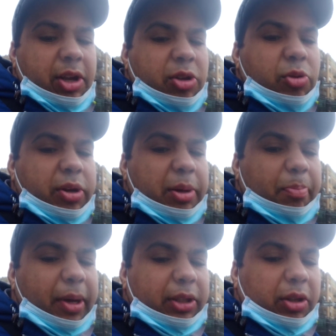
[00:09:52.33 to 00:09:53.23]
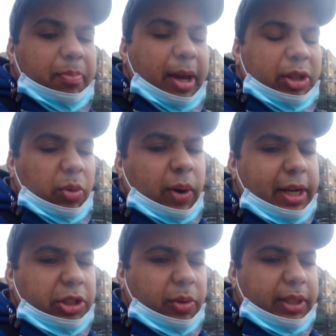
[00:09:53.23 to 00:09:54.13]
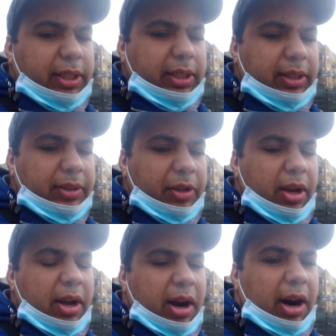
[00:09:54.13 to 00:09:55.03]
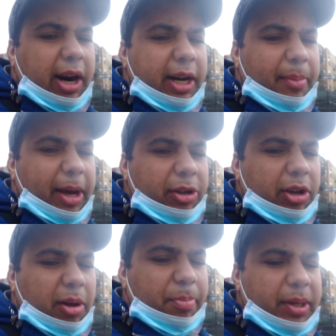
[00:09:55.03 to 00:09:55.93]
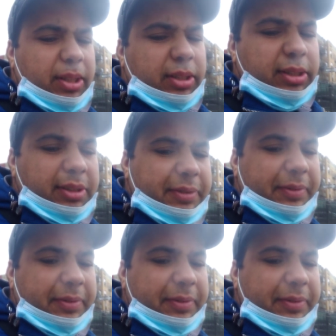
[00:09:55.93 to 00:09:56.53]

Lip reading: you can make the right choices. All right, I'm out, y'all. Peace.